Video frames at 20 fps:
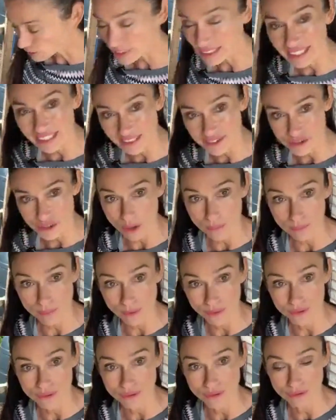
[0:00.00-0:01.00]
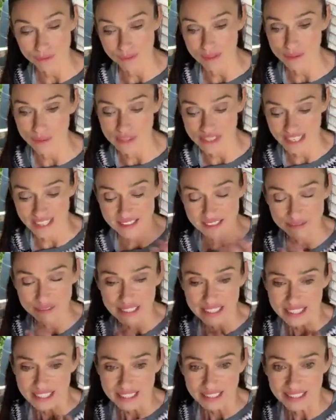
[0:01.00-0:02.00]
unlike shop-bought toothpaste which kind of
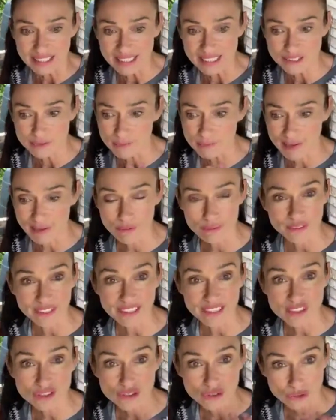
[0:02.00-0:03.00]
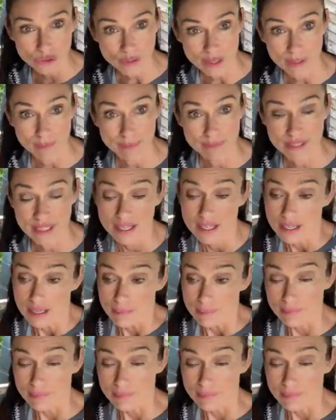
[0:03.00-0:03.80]
leaves my mouth feeling stripped,